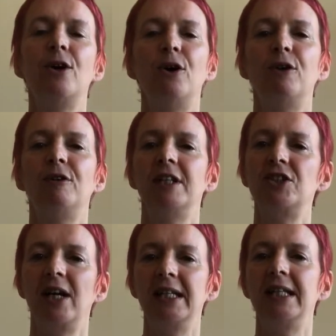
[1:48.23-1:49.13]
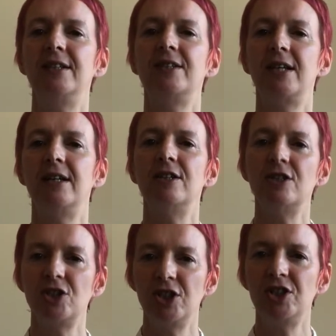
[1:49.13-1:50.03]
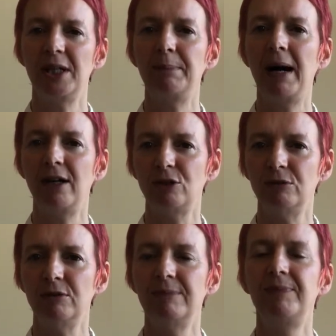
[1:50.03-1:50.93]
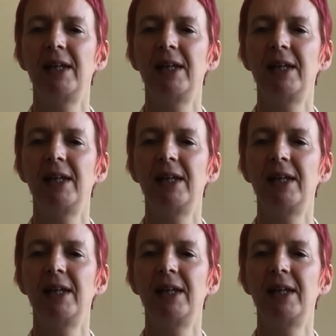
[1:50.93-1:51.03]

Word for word: or in Chinese uh, Shenjin Bagu.